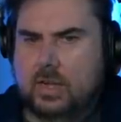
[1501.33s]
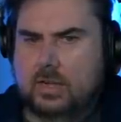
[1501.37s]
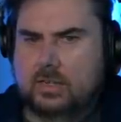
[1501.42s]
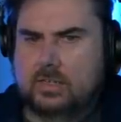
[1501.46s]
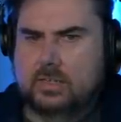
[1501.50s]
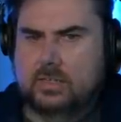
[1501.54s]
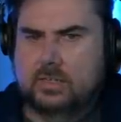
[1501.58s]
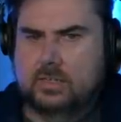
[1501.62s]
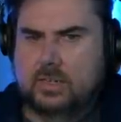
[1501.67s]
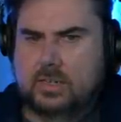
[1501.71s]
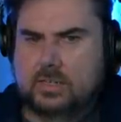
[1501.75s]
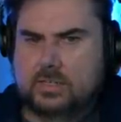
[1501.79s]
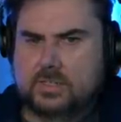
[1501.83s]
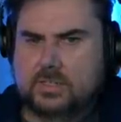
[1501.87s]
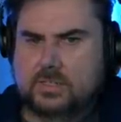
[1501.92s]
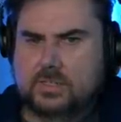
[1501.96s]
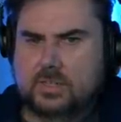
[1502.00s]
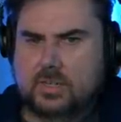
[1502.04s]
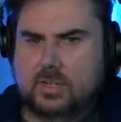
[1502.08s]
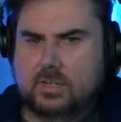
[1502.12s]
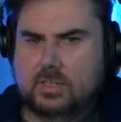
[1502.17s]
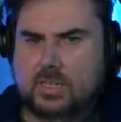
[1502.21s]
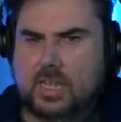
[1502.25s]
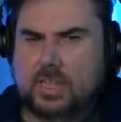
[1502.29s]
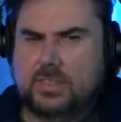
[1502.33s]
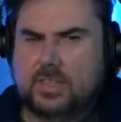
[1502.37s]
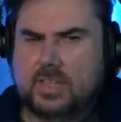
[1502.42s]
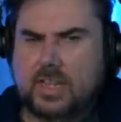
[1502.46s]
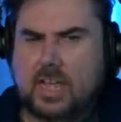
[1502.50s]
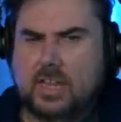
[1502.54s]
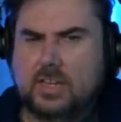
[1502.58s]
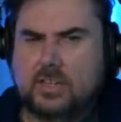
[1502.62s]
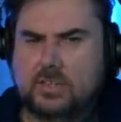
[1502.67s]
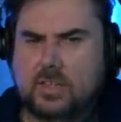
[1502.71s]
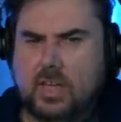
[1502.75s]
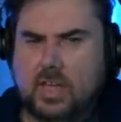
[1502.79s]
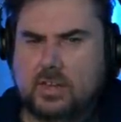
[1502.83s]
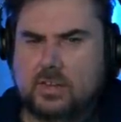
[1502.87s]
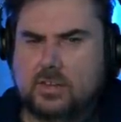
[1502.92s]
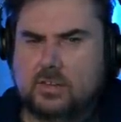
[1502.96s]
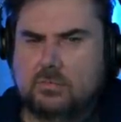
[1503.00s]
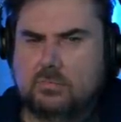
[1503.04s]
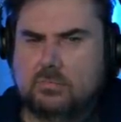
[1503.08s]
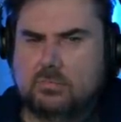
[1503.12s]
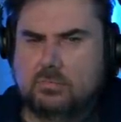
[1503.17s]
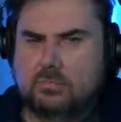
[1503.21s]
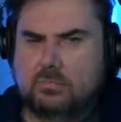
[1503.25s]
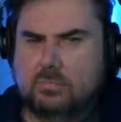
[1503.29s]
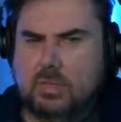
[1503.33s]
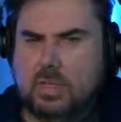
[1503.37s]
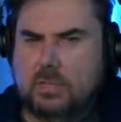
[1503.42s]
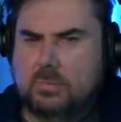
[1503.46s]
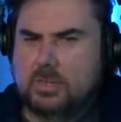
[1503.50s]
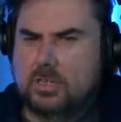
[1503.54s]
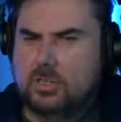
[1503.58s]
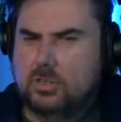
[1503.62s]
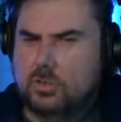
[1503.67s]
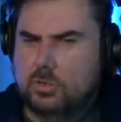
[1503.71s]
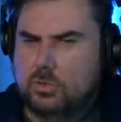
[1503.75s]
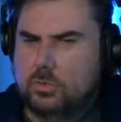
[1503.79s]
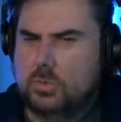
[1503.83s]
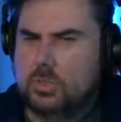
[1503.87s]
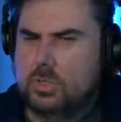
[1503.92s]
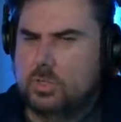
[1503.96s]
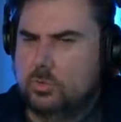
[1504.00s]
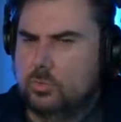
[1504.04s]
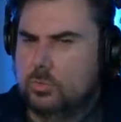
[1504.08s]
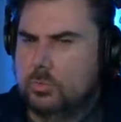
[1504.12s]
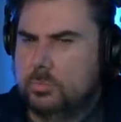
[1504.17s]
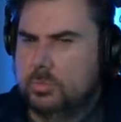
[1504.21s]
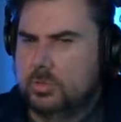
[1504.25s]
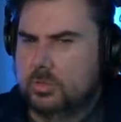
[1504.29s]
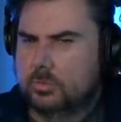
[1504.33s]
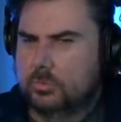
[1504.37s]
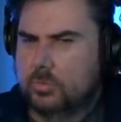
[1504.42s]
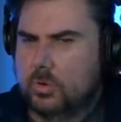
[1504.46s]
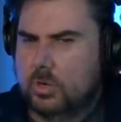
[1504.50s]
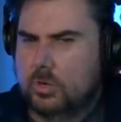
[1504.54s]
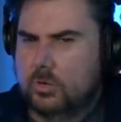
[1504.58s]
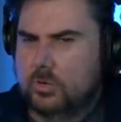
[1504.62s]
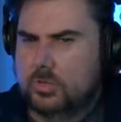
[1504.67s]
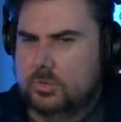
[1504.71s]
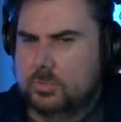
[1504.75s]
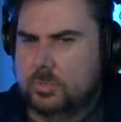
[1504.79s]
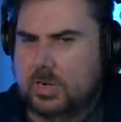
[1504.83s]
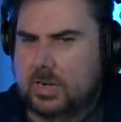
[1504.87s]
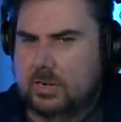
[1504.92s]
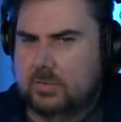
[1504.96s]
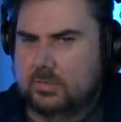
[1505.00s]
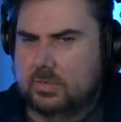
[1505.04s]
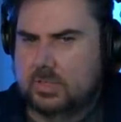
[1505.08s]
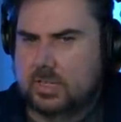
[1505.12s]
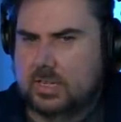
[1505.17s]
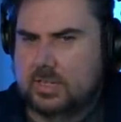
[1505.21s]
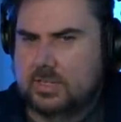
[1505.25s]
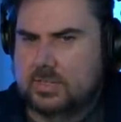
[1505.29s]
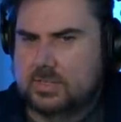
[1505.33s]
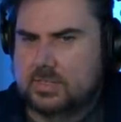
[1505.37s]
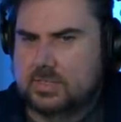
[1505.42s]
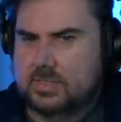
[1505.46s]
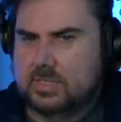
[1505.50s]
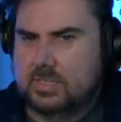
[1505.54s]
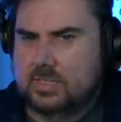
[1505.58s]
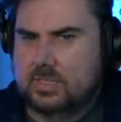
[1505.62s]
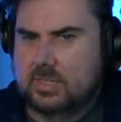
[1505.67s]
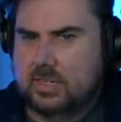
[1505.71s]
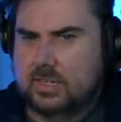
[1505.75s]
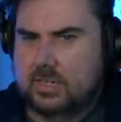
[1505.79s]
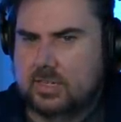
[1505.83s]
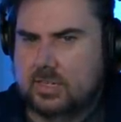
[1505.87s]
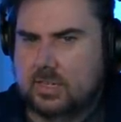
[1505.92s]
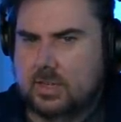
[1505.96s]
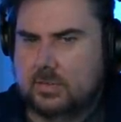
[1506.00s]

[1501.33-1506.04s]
didn't necessarily. I think I maybe knew that you would build roads, but I don't think I'd seen any